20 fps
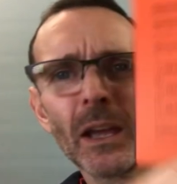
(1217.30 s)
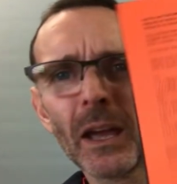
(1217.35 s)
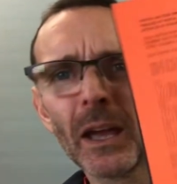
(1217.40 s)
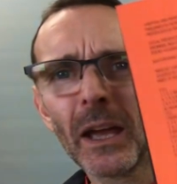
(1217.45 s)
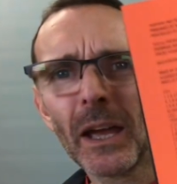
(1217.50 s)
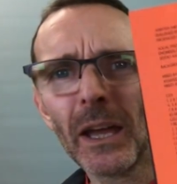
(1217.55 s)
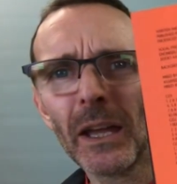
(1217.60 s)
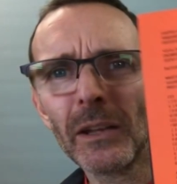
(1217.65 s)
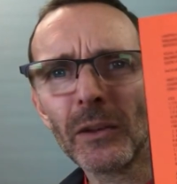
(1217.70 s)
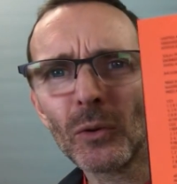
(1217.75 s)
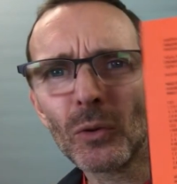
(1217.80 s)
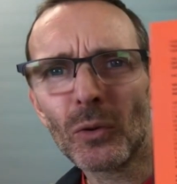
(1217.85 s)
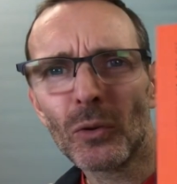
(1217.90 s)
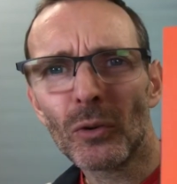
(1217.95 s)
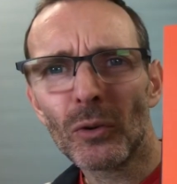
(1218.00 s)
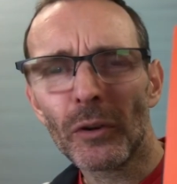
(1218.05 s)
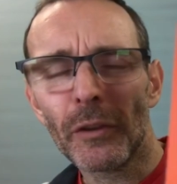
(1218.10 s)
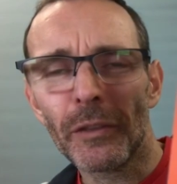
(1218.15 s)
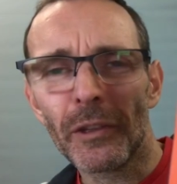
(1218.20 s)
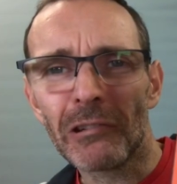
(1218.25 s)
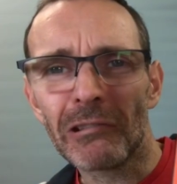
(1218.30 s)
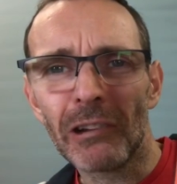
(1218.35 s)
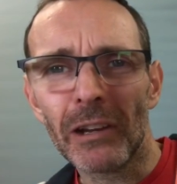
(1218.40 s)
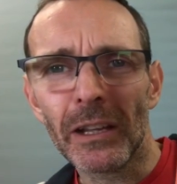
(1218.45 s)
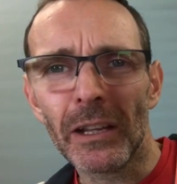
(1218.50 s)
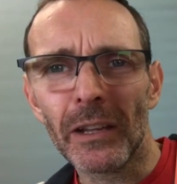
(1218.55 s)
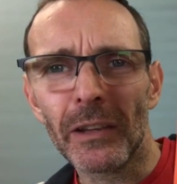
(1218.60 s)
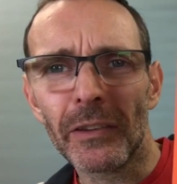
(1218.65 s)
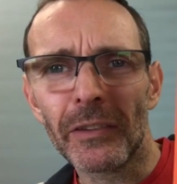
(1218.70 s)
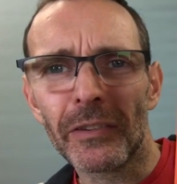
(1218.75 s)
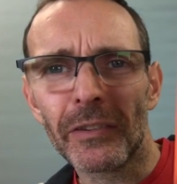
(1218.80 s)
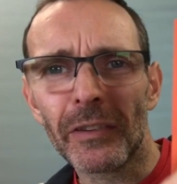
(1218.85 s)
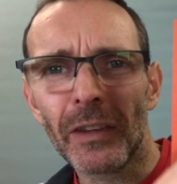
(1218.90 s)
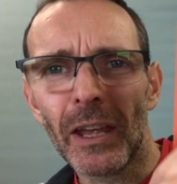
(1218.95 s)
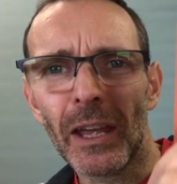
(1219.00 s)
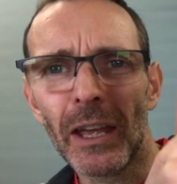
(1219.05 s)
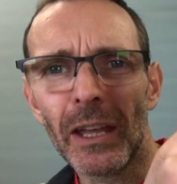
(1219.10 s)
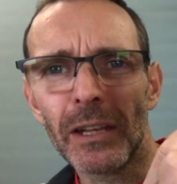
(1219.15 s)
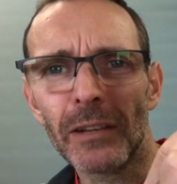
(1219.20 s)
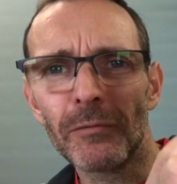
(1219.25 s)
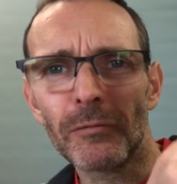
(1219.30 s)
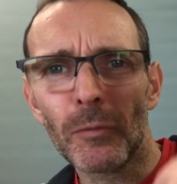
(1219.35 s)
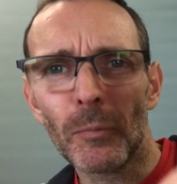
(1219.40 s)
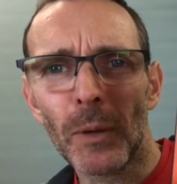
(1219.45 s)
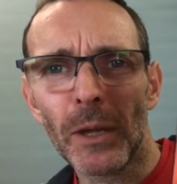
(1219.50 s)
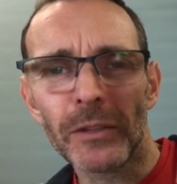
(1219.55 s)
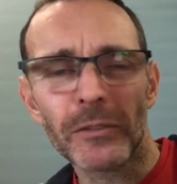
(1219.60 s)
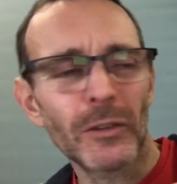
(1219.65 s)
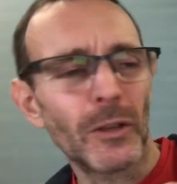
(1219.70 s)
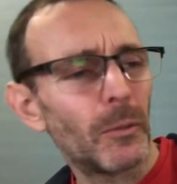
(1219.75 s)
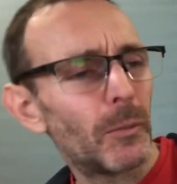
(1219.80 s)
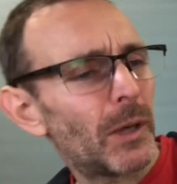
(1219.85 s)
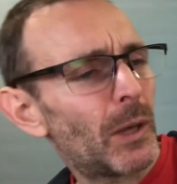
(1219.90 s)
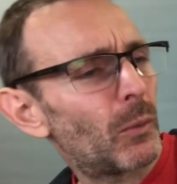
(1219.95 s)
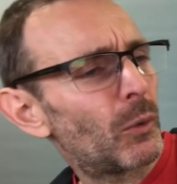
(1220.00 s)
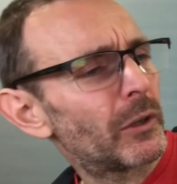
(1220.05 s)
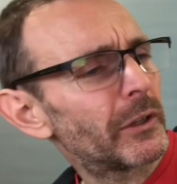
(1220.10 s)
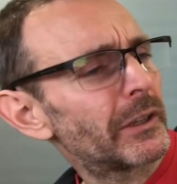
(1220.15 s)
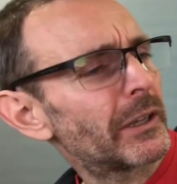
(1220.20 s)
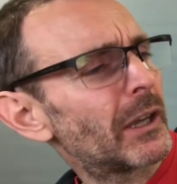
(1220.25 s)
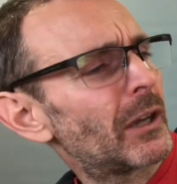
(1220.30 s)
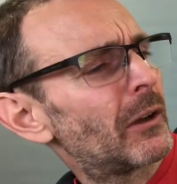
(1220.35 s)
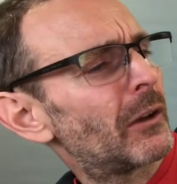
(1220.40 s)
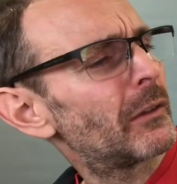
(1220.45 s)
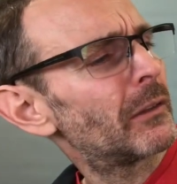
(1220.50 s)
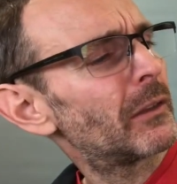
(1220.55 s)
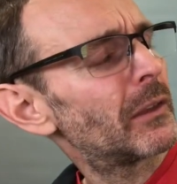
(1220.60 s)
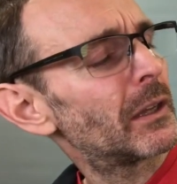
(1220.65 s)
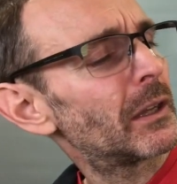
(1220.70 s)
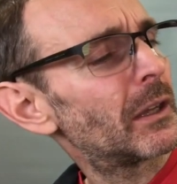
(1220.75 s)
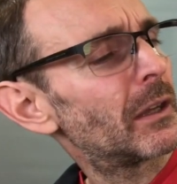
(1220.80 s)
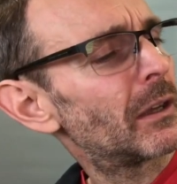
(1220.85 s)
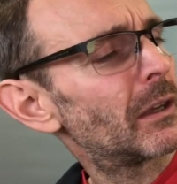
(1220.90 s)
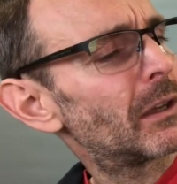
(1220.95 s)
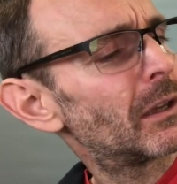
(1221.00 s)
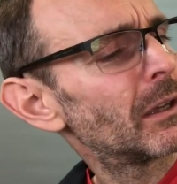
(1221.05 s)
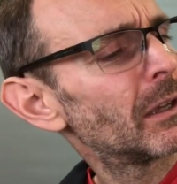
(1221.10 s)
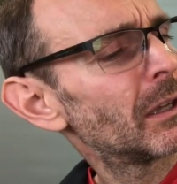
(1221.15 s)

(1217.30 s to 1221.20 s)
And all of the credits and information about what you get on the